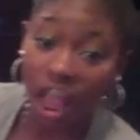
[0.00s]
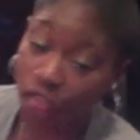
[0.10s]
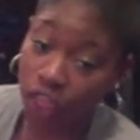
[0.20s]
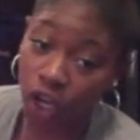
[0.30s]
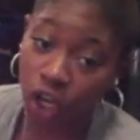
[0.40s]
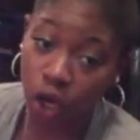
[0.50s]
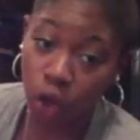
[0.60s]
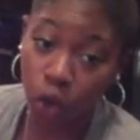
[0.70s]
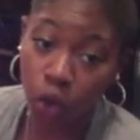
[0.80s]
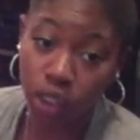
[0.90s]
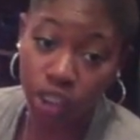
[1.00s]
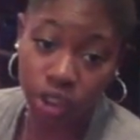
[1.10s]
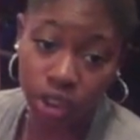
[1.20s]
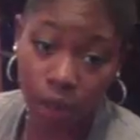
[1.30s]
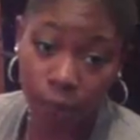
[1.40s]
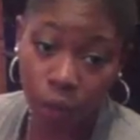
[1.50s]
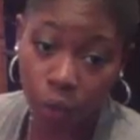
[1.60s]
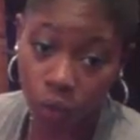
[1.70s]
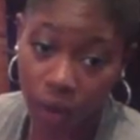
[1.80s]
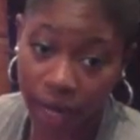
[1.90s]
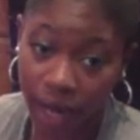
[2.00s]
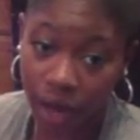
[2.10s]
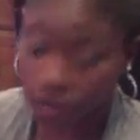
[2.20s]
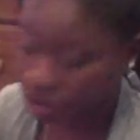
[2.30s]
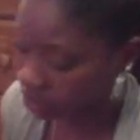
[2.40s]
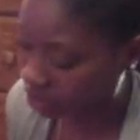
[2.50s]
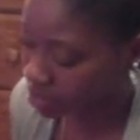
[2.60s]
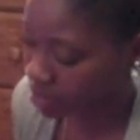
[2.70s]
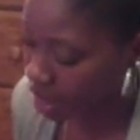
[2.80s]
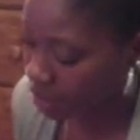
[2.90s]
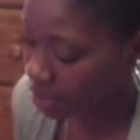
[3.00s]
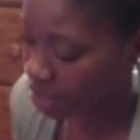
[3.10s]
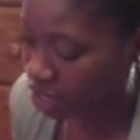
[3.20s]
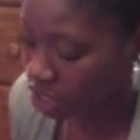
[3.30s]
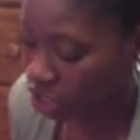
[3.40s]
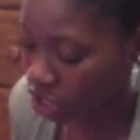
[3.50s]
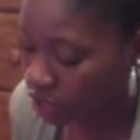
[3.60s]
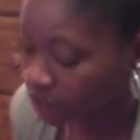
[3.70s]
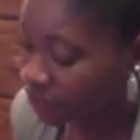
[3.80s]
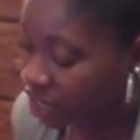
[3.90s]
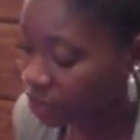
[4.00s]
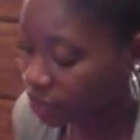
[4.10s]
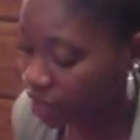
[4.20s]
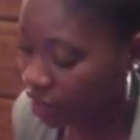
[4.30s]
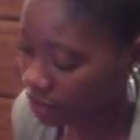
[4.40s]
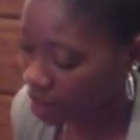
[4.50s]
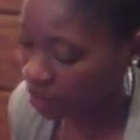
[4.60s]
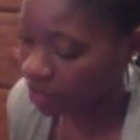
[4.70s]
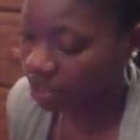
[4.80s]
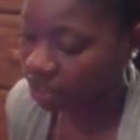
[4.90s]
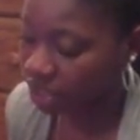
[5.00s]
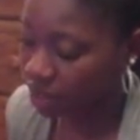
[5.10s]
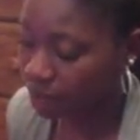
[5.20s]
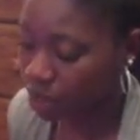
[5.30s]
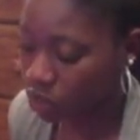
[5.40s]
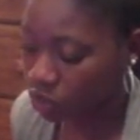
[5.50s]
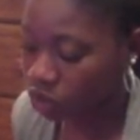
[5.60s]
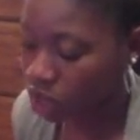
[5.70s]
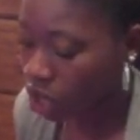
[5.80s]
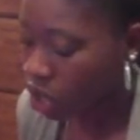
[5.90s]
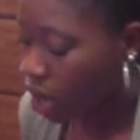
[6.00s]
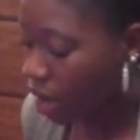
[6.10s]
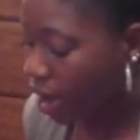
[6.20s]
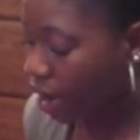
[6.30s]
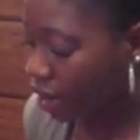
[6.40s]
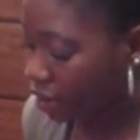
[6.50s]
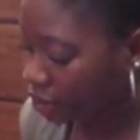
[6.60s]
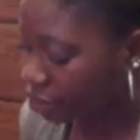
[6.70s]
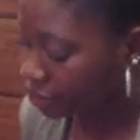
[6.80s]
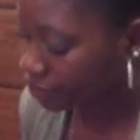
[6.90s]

the hole that just come right out, which makes me mad. But in here, anyways, I have bobby pins and bows. And